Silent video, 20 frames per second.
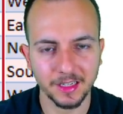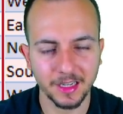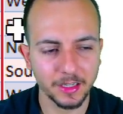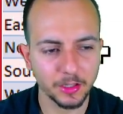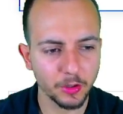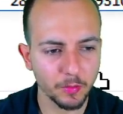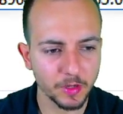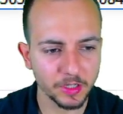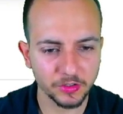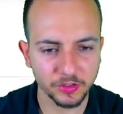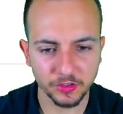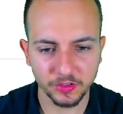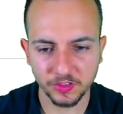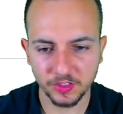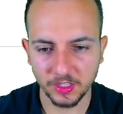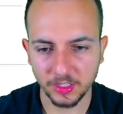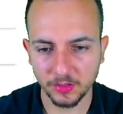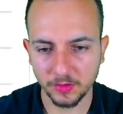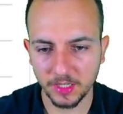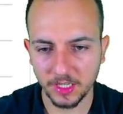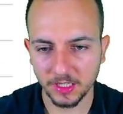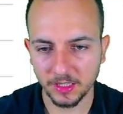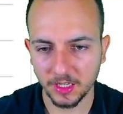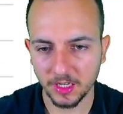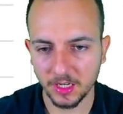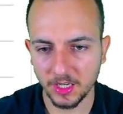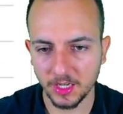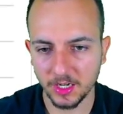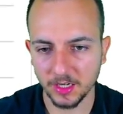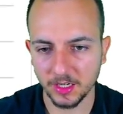I don't want to see
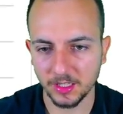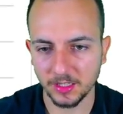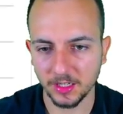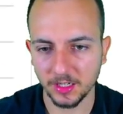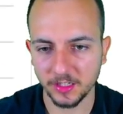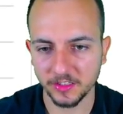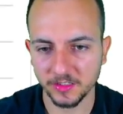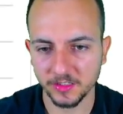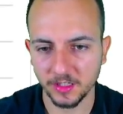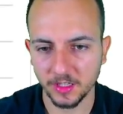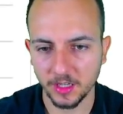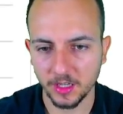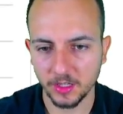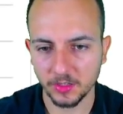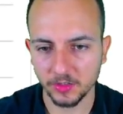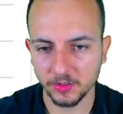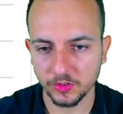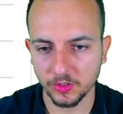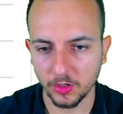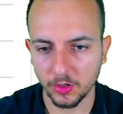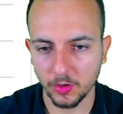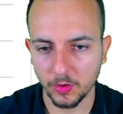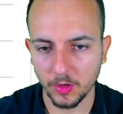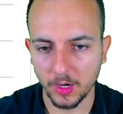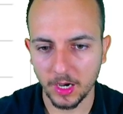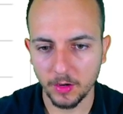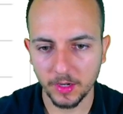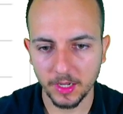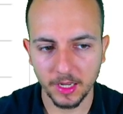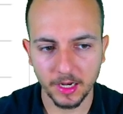creatine here in the list. So
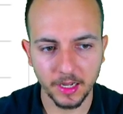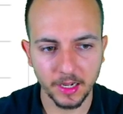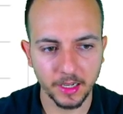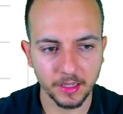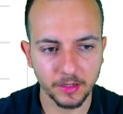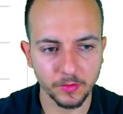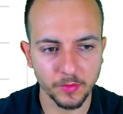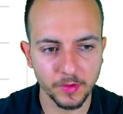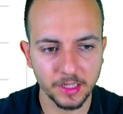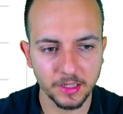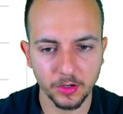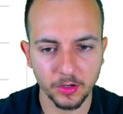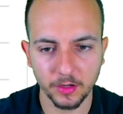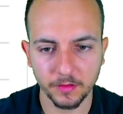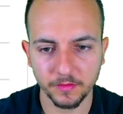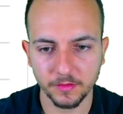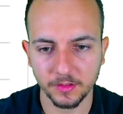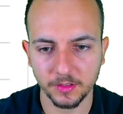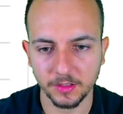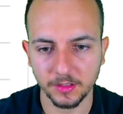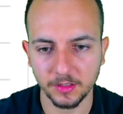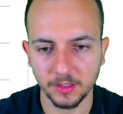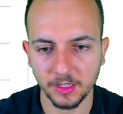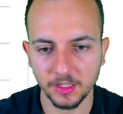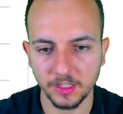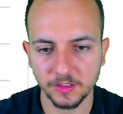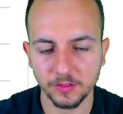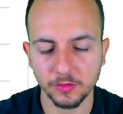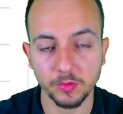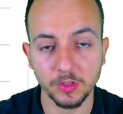how can I read off
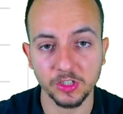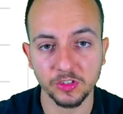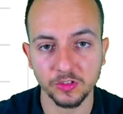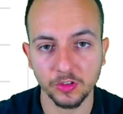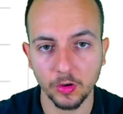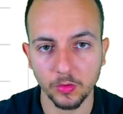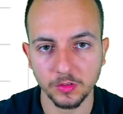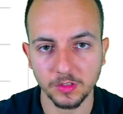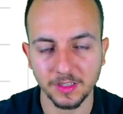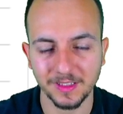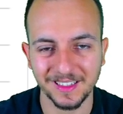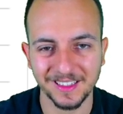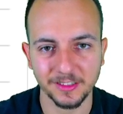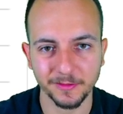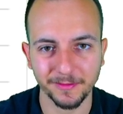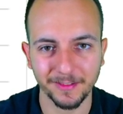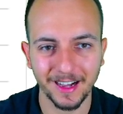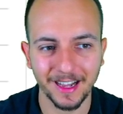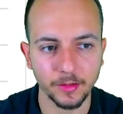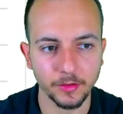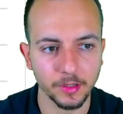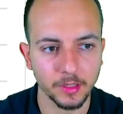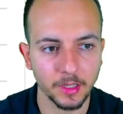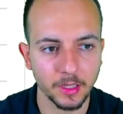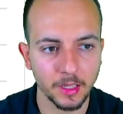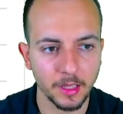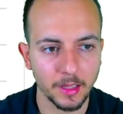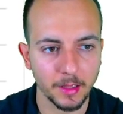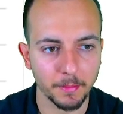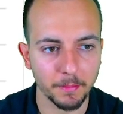this result, this value?
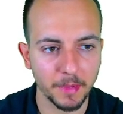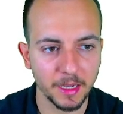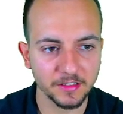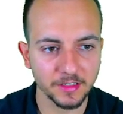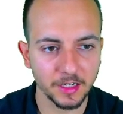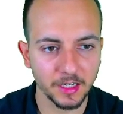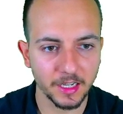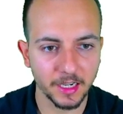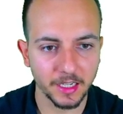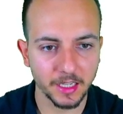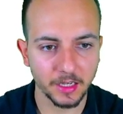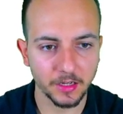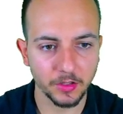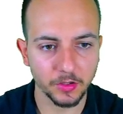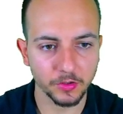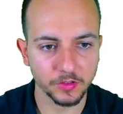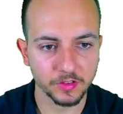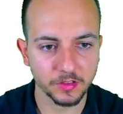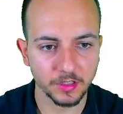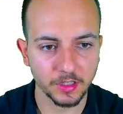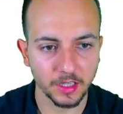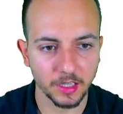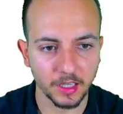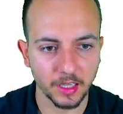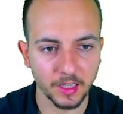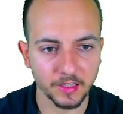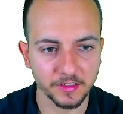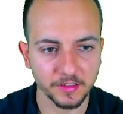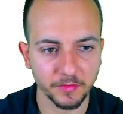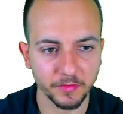Basically, I can use
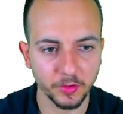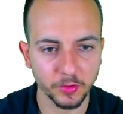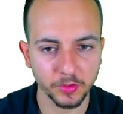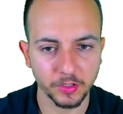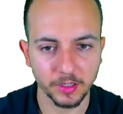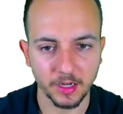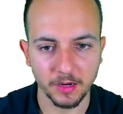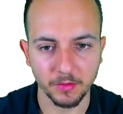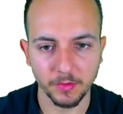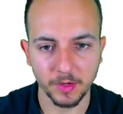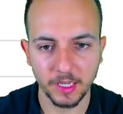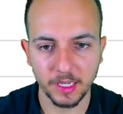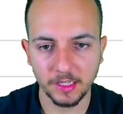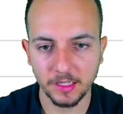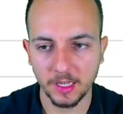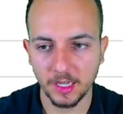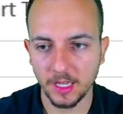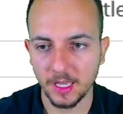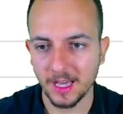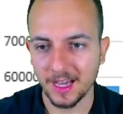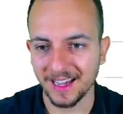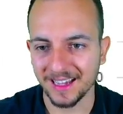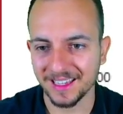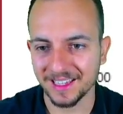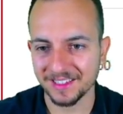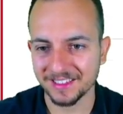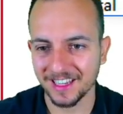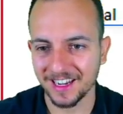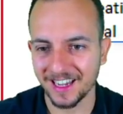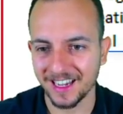as the filter array, I
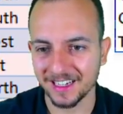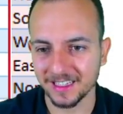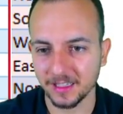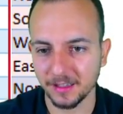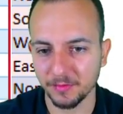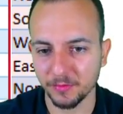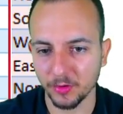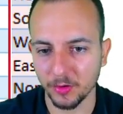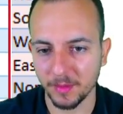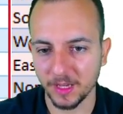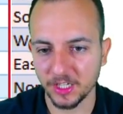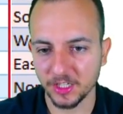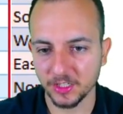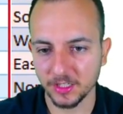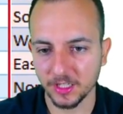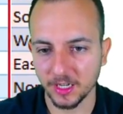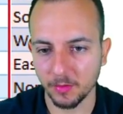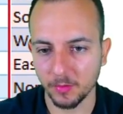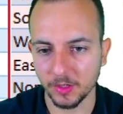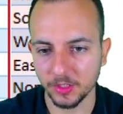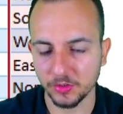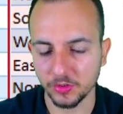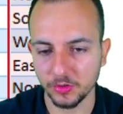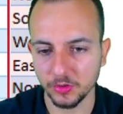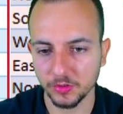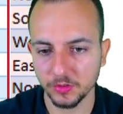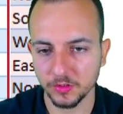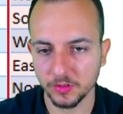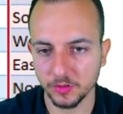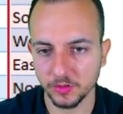can select the information that I want to
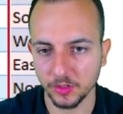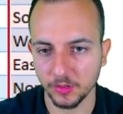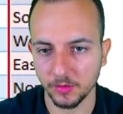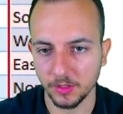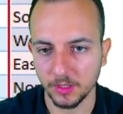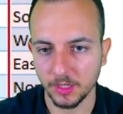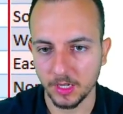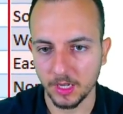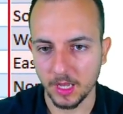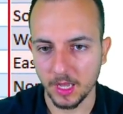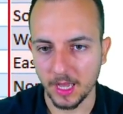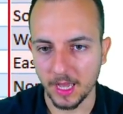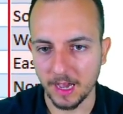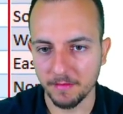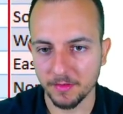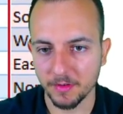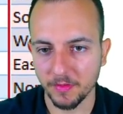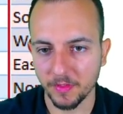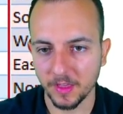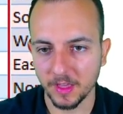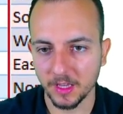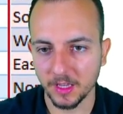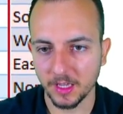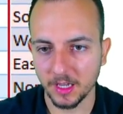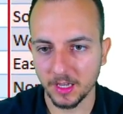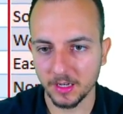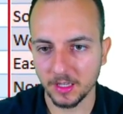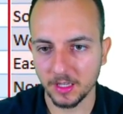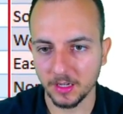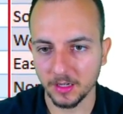use. So everything
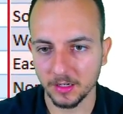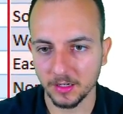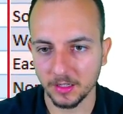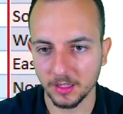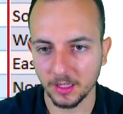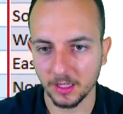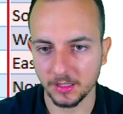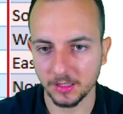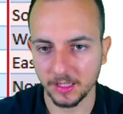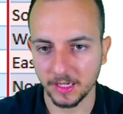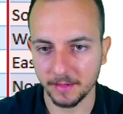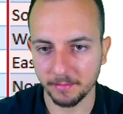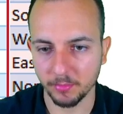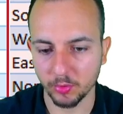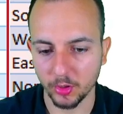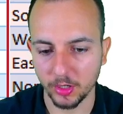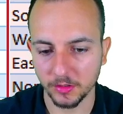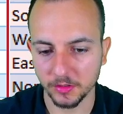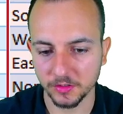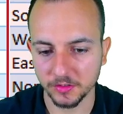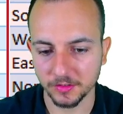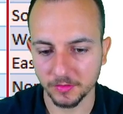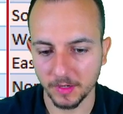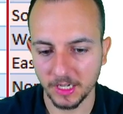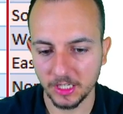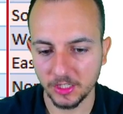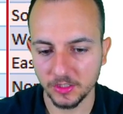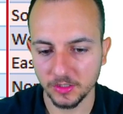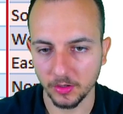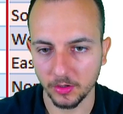again here in the products
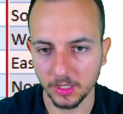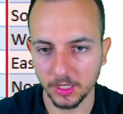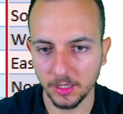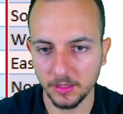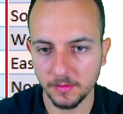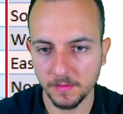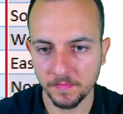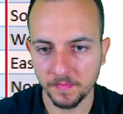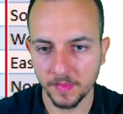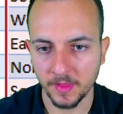range, okay?